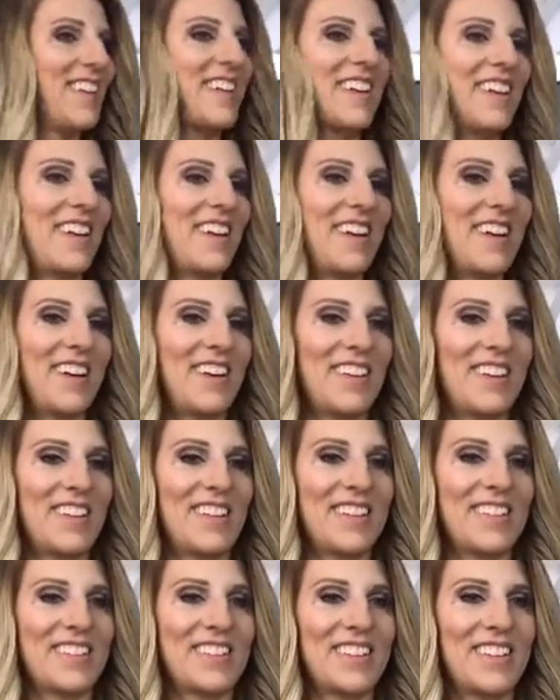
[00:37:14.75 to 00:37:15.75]
Yeah, I did
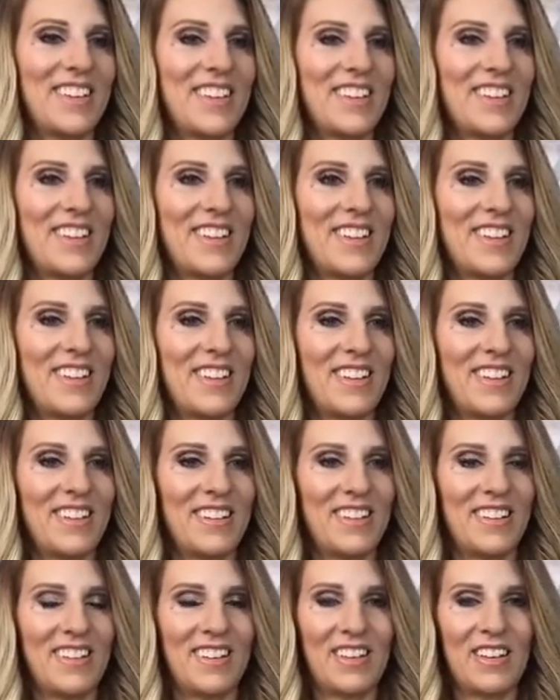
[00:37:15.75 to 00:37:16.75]
this.
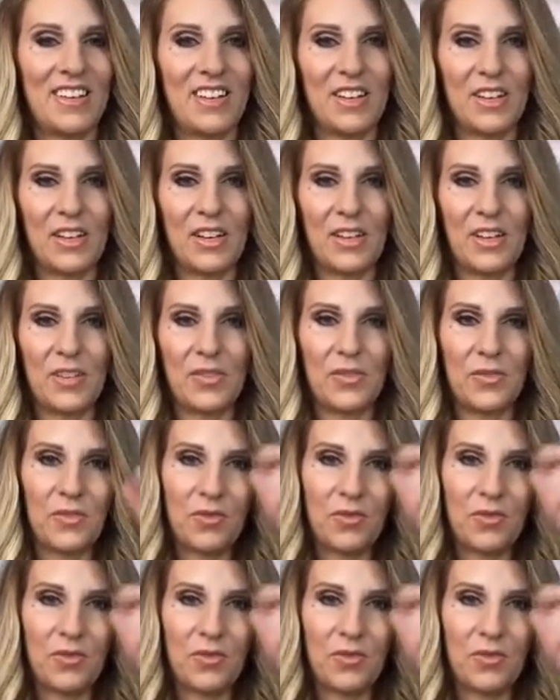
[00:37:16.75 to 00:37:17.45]
So, okay.